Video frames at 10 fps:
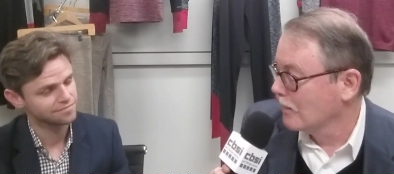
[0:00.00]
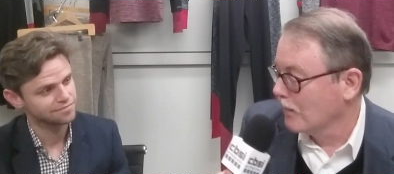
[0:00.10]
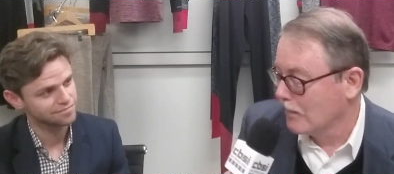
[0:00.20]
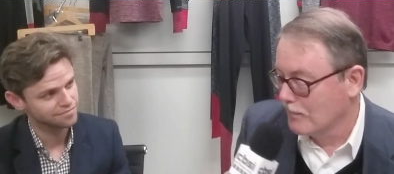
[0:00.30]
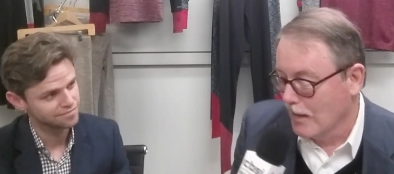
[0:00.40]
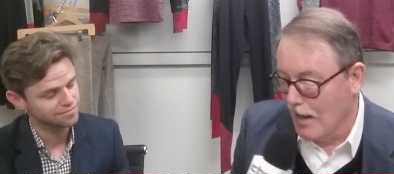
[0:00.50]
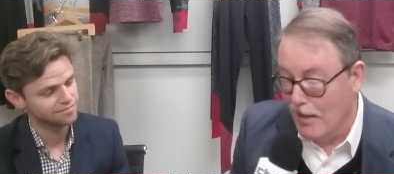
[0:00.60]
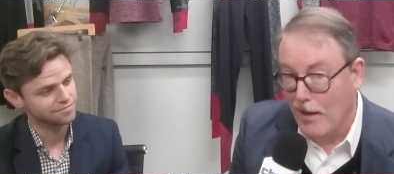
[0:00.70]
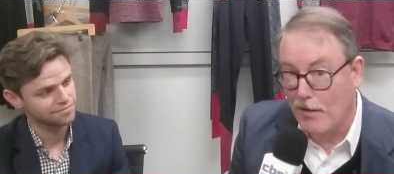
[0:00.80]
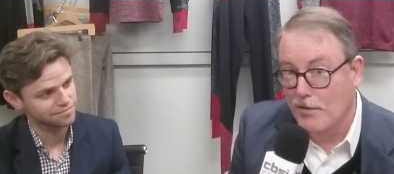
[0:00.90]
Speaker 1: So that's
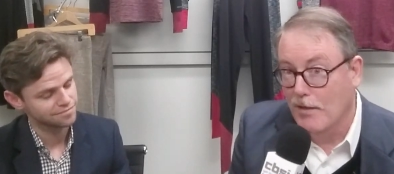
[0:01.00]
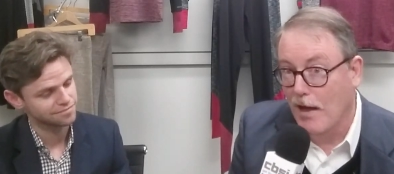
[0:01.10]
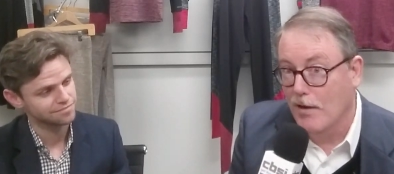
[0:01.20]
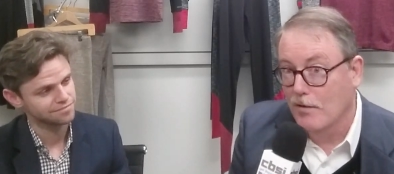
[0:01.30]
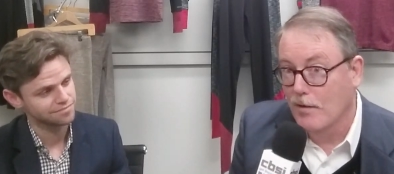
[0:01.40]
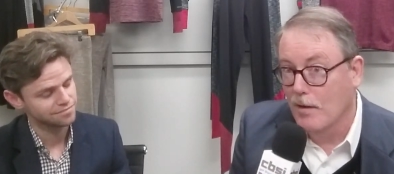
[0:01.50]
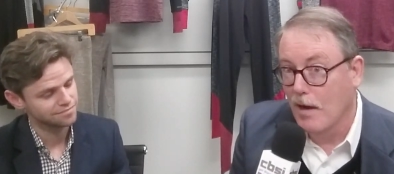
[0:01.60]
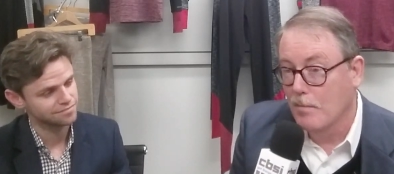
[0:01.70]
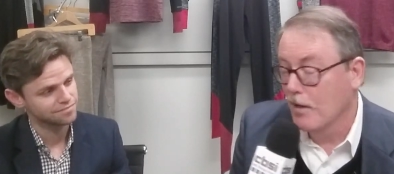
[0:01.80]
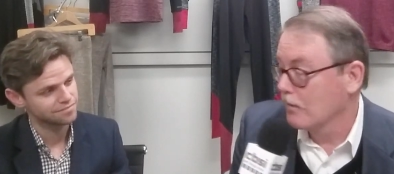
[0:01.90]
that's neat. That is a,
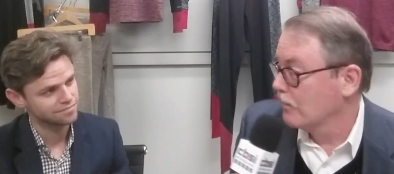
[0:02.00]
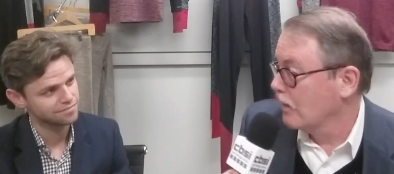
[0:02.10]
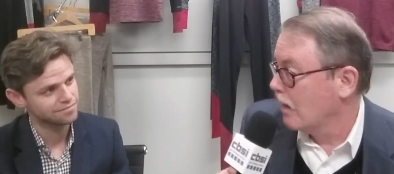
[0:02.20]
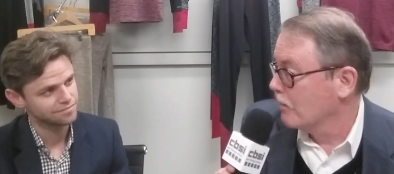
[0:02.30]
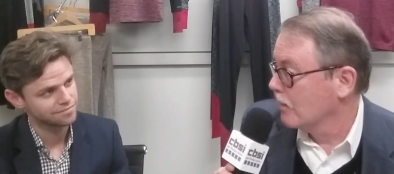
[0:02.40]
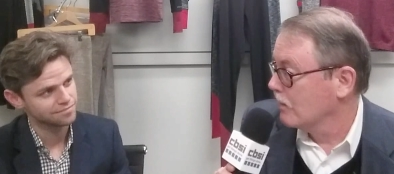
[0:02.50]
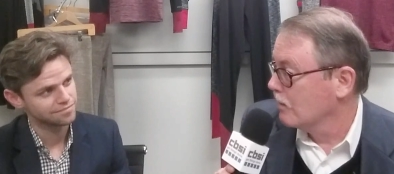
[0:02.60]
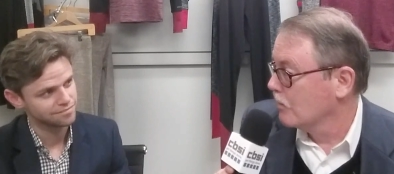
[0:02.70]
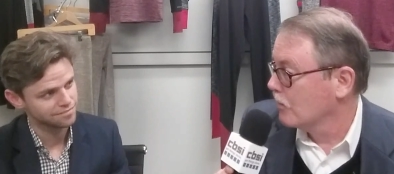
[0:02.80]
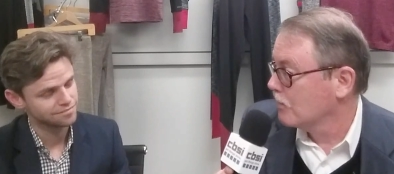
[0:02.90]
a big phenomenon.
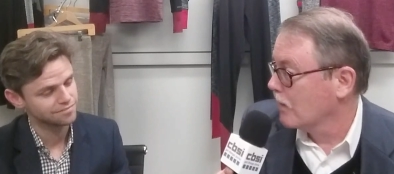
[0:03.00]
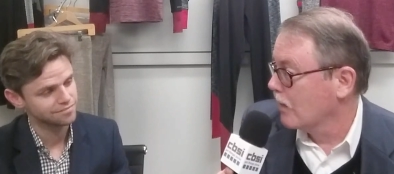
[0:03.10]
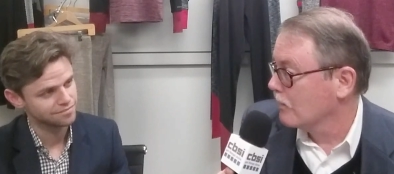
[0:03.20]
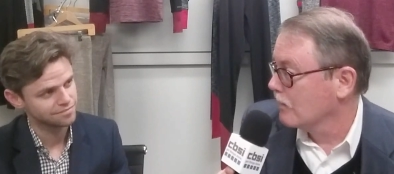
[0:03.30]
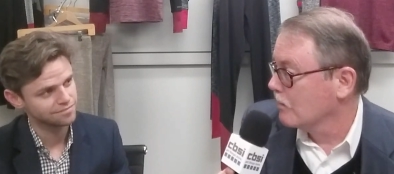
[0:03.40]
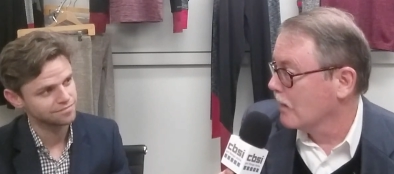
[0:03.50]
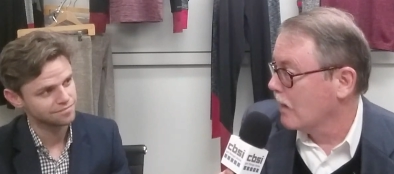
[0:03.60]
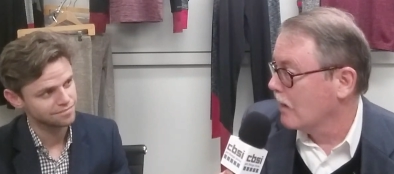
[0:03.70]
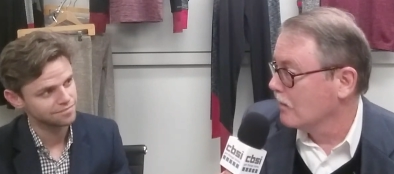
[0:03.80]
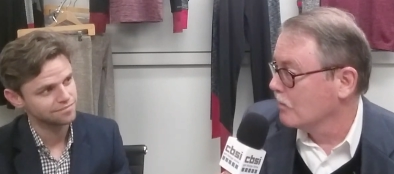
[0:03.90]
The merchandising
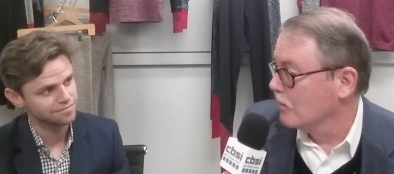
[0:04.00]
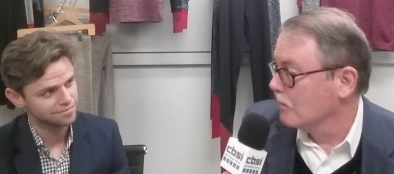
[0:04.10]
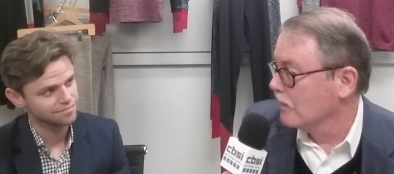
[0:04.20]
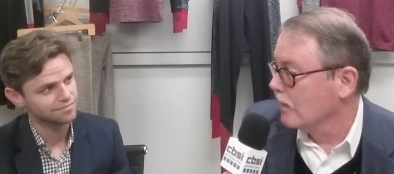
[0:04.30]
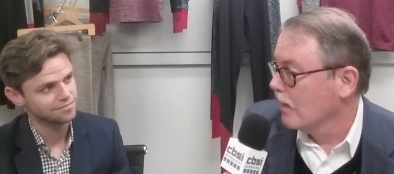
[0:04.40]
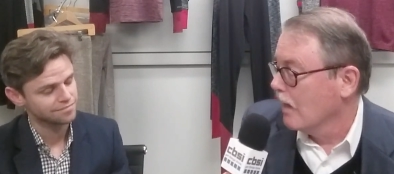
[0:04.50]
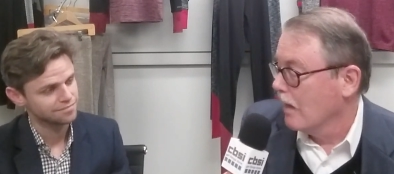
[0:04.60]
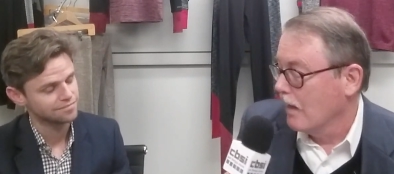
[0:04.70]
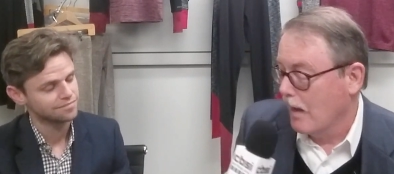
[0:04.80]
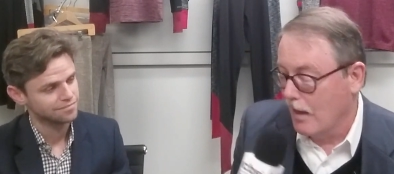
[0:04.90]
behind the movie
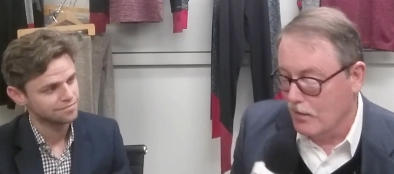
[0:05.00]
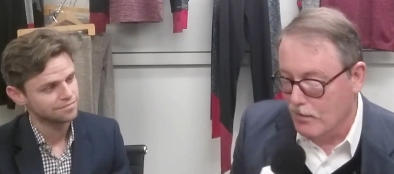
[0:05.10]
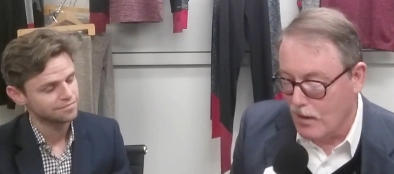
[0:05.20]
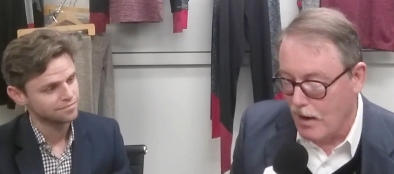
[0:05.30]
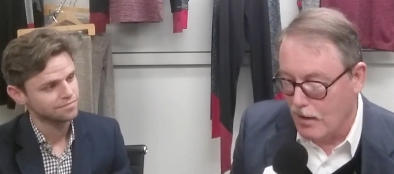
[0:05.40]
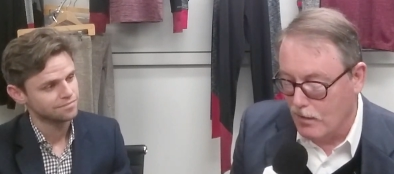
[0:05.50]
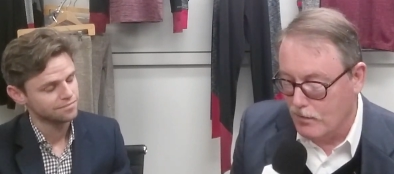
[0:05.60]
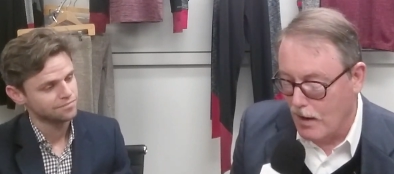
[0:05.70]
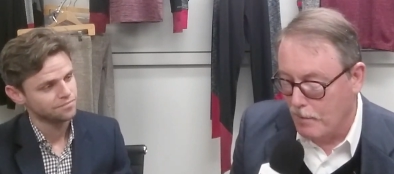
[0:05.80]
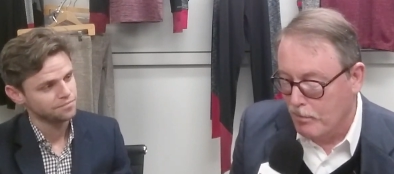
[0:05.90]
and the
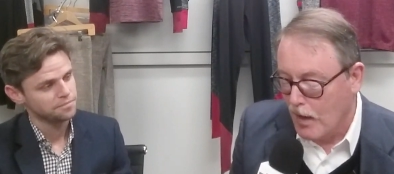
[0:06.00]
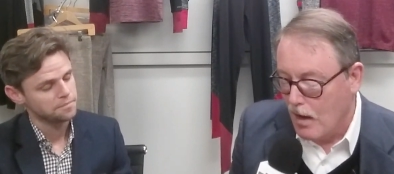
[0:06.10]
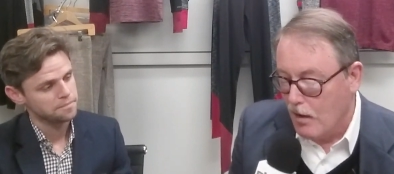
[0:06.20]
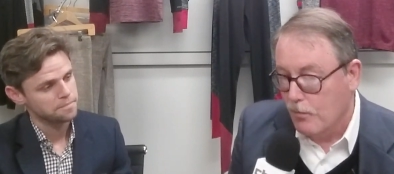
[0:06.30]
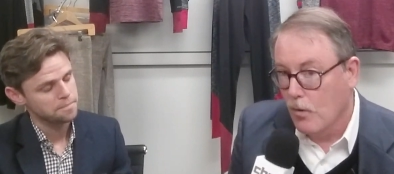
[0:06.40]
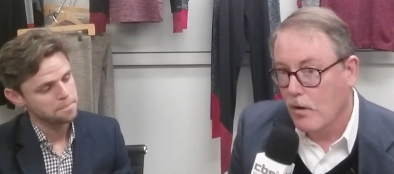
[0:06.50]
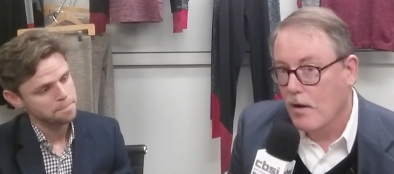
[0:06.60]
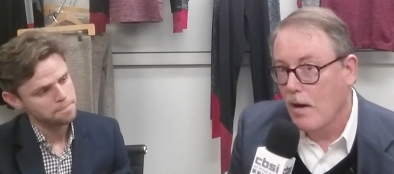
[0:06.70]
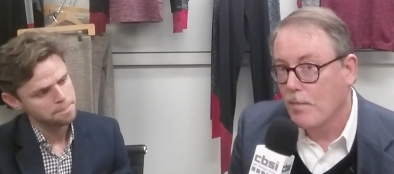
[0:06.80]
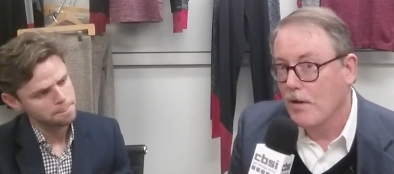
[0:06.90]
tie-ins. Now, for
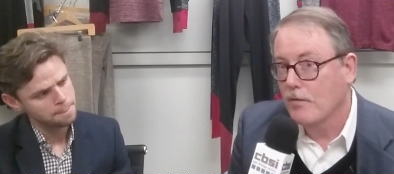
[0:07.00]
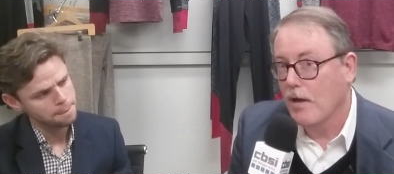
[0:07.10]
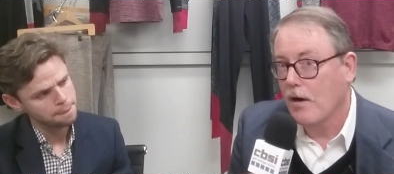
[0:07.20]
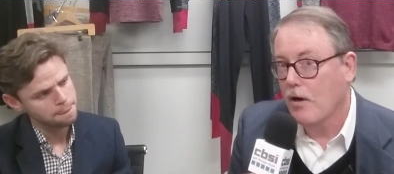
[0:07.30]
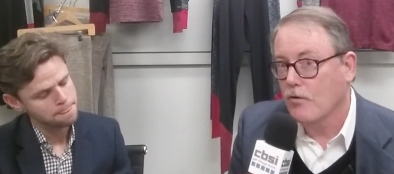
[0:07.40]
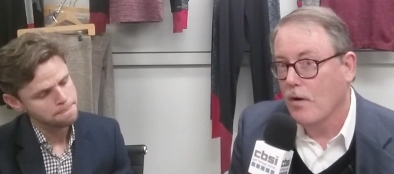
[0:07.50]
companies that are